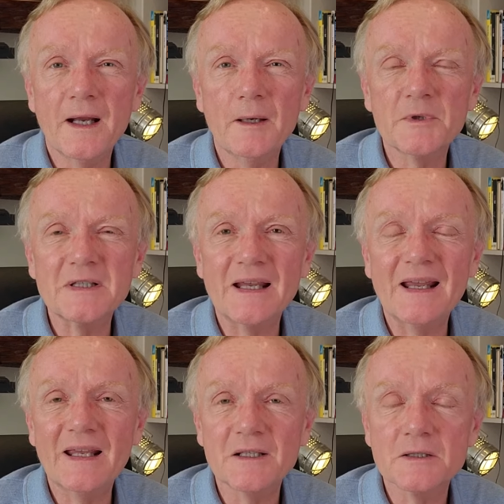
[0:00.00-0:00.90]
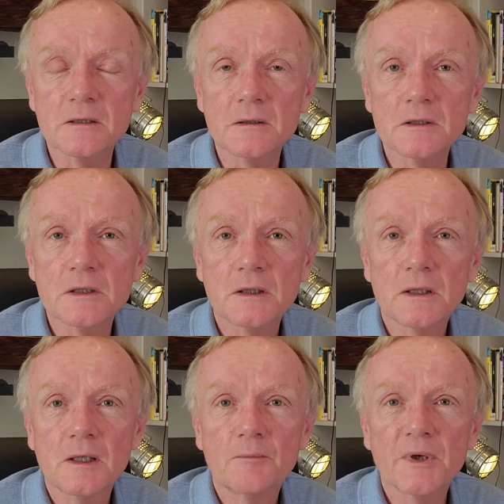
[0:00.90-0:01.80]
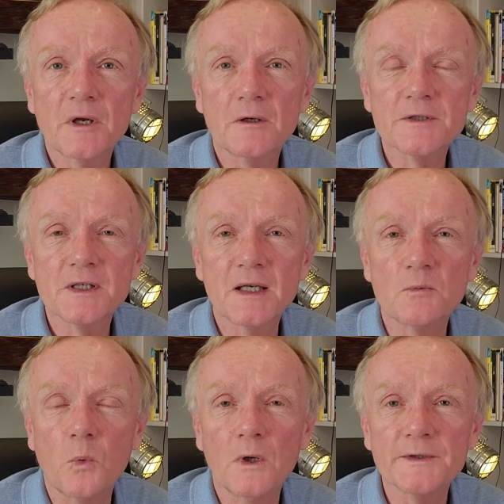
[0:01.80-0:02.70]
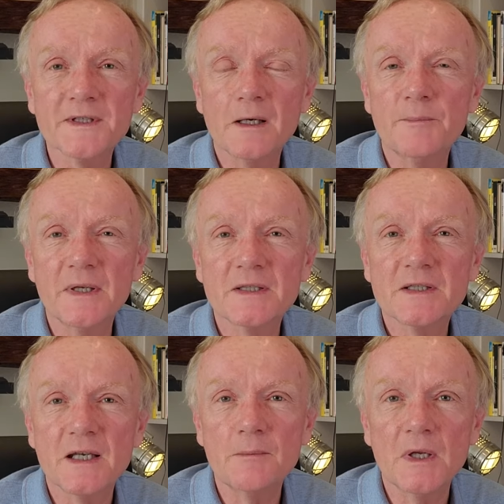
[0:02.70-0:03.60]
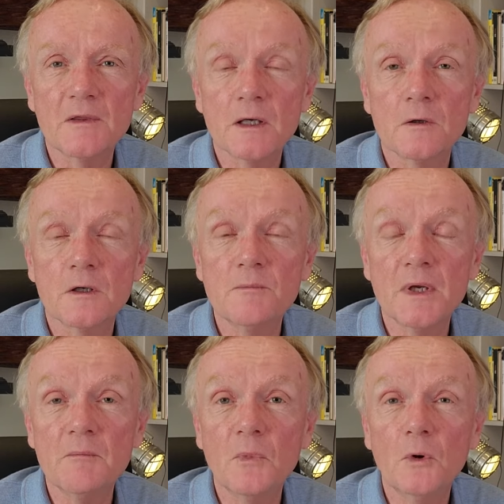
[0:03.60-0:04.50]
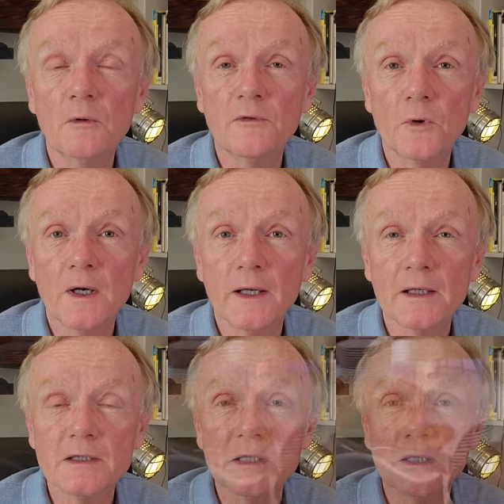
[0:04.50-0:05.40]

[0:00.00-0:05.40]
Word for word: up to excellent because it was a bit samey. There could have been more variety.